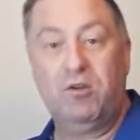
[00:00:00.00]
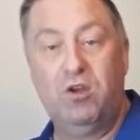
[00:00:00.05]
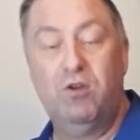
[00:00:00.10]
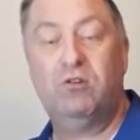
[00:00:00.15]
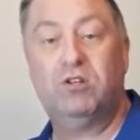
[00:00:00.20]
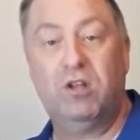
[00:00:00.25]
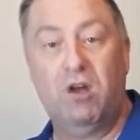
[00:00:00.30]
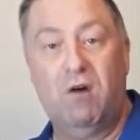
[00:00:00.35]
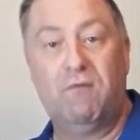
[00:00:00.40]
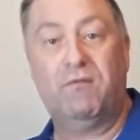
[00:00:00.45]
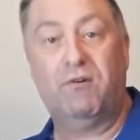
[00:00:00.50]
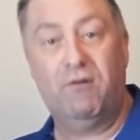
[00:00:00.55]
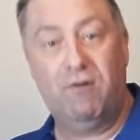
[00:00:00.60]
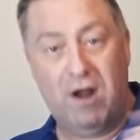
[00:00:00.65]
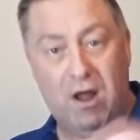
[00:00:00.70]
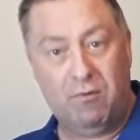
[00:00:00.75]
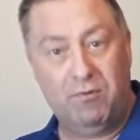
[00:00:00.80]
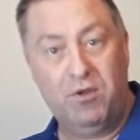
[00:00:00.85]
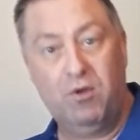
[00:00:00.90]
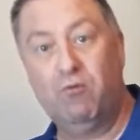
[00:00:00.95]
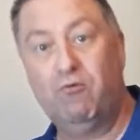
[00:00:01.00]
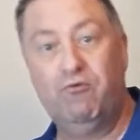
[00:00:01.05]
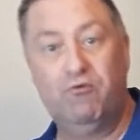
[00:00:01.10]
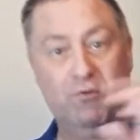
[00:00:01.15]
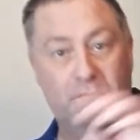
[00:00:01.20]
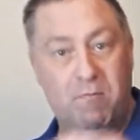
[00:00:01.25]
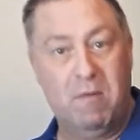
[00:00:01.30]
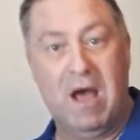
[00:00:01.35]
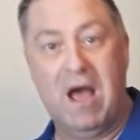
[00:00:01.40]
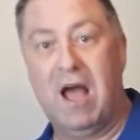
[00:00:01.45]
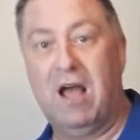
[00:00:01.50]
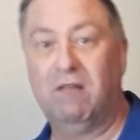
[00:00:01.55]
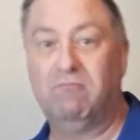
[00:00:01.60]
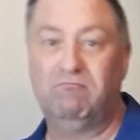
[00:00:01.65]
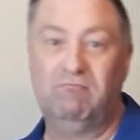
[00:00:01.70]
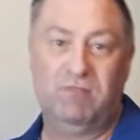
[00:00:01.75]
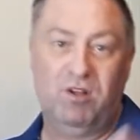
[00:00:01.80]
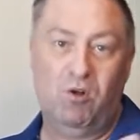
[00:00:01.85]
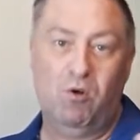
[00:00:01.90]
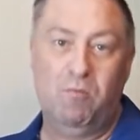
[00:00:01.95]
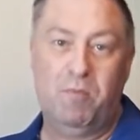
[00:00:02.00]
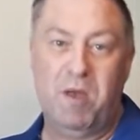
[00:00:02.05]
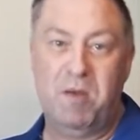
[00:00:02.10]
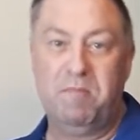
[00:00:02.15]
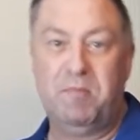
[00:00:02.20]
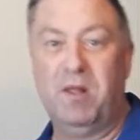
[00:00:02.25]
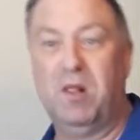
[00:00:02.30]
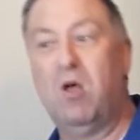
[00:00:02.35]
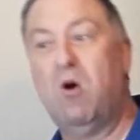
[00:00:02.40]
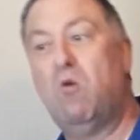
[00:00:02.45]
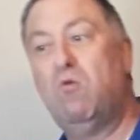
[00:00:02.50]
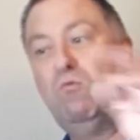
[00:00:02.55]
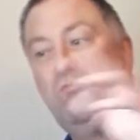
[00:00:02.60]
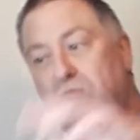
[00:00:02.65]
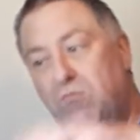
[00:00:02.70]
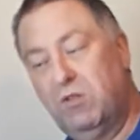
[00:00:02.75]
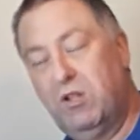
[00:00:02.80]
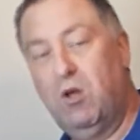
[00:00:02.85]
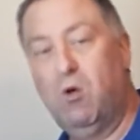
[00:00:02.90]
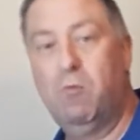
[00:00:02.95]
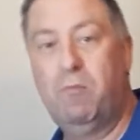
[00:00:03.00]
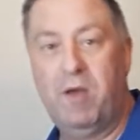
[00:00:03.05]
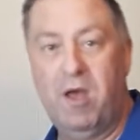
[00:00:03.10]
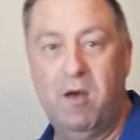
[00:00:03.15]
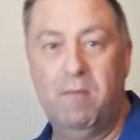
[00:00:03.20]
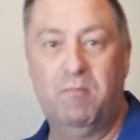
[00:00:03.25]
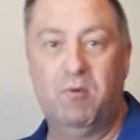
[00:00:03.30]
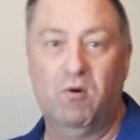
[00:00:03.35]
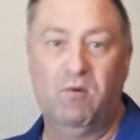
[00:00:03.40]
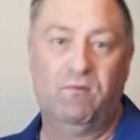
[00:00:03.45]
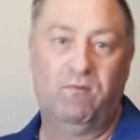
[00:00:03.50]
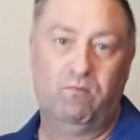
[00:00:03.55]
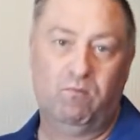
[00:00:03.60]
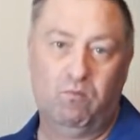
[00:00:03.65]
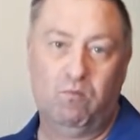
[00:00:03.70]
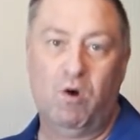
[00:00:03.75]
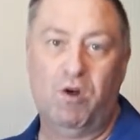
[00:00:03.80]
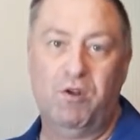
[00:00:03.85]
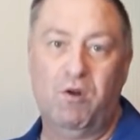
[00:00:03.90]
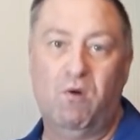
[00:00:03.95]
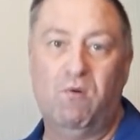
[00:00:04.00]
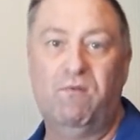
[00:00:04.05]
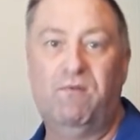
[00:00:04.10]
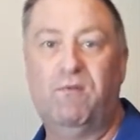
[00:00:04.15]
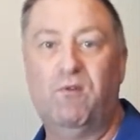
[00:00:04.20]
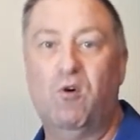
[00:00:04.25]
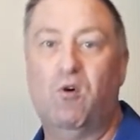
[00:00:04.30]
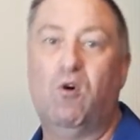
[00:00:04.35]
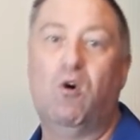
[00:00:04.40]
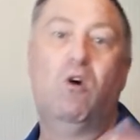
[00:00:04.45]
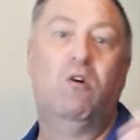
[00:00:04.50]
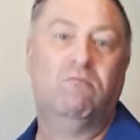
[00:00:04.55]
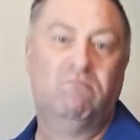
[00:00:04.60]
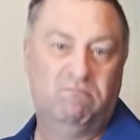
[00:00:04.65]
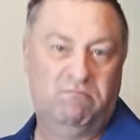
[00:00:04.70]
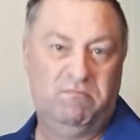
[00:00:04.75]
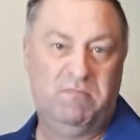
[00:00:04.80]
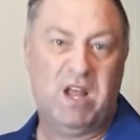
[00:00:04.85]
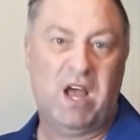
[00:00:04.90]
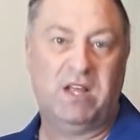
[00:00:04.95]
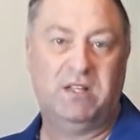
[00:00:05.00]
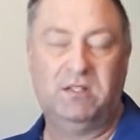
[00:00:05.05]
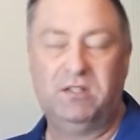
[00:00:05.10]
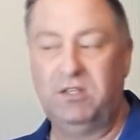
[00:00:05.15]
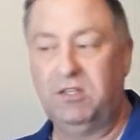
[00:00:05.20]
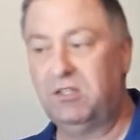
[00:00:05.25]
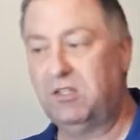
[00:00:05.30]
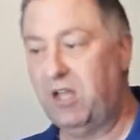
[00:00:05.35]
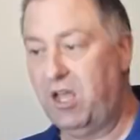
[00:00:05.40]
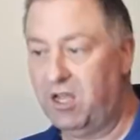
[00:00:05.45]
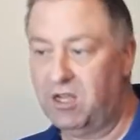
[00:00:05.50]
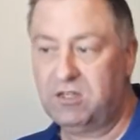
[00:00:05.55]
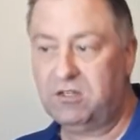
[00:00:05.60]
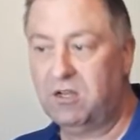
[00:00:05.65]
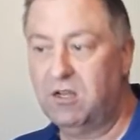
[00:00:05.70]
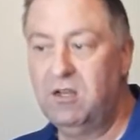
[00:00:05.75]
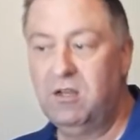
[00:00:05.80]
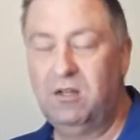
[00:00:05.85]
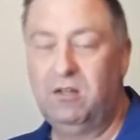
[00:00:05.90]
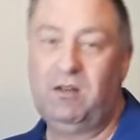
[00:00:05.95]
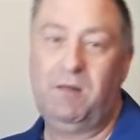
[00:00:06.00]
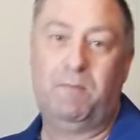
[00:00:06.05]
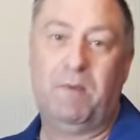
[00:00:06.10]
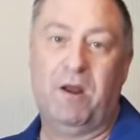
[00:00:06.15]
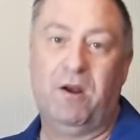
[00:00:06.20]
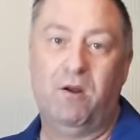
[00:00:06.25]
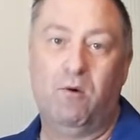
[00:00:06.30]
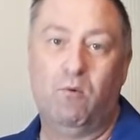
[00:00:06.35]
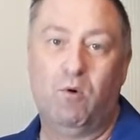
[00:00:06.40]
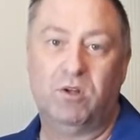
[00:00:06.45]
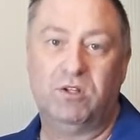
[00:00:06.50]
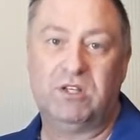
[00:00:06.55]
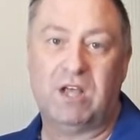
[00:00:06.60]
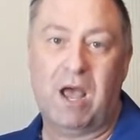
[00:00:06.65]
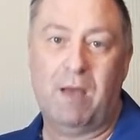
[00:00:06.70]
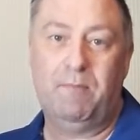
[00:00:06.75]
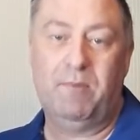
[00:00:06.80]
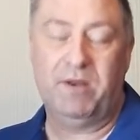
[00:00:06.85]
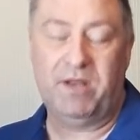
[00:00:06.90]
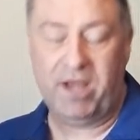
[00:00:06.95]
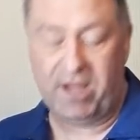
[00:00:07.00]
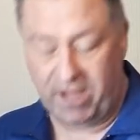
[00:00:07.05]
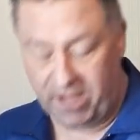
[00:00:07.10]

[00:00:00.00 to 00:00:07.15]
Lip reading: usually hover around the 100 mark, little bit below, little bit above, 104, 96, depending on what type of day